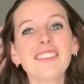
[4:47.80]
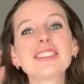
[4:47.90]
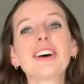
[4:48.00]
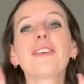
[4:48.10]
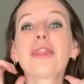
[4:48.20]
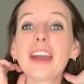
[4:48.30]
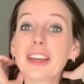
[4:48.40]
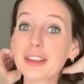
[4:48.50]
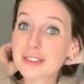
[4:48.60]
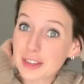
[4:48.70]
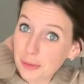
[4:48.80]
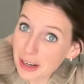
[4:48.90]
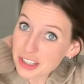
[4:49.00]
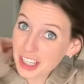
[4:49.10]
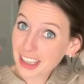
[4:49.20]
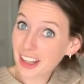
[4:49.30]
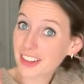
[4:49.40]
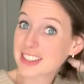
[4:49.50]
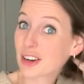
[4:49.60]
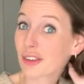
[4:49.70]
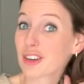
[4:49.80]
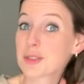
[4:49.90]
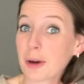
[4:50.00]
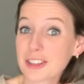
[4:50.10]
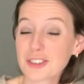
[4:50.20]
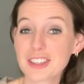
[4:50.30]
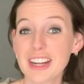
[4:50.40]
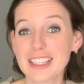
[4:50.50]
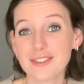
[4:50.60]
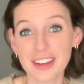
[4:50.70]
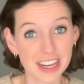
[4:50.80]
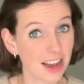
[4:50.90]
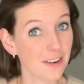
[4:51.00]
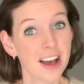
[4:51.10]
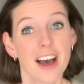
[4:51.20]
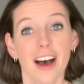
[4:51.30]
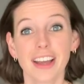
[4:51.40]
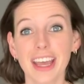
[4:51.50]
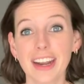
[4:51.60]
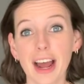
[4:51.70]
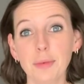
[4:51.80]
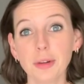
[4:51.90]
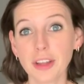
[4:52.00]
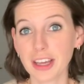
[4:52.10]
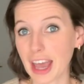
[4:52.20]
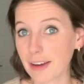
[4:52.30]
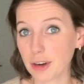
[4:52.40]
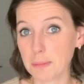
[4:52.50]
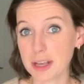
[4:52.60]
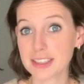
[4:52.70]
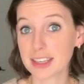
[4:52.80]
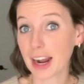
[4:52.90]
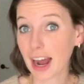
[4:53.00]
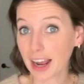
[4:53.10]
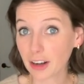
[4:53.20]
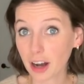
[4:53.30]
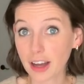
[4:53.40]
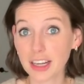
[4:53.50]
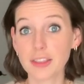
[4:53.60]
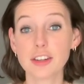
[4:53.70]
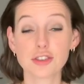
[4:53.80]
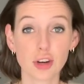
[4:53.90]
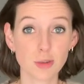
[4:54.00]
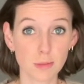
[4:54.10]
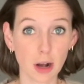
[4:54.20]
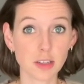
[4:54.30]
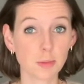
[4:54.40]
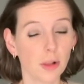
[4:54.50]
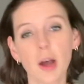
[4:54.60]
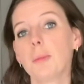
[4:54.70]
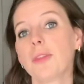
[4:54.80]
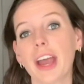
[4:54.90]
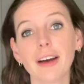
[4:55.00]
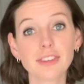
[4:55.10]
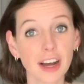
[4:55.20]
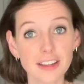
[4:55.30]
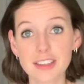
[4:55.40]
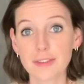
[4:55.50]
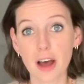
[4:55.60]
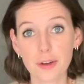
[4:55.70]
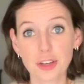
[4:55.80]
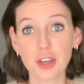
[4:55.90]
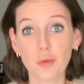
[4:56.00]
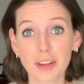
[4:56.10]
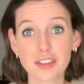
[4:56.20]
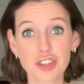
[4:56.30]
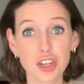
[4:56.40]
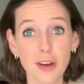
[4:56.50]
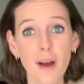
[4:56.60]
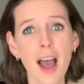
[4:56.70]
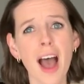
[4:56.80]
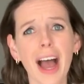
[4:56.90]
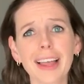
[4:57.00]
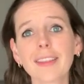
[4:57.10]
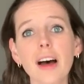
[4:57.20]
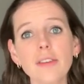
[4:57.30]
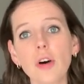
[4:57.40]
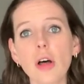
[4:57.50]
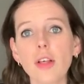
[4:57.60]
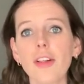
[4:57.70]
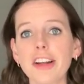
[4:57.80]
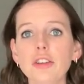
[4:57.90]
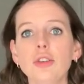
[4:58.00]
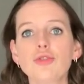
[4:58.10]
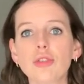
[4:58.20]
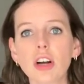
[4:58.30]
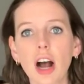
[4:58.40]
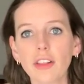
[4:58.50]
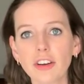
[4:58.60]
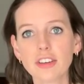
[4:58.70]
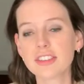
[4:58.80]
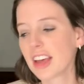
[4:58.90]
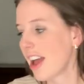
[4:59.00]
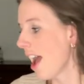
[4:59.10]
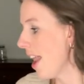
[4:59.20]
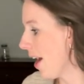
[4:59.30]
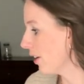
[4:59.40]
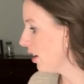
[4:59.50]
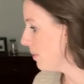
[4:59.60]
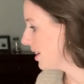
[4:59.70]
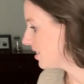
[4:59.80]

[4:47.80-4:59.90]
So thank you so much again, Lily Silk, for sponsoring today's video. Again, I will link every piece that I got in the description box below, but they have tons of other cute ones too. I love all the like neutral colors and how I could mix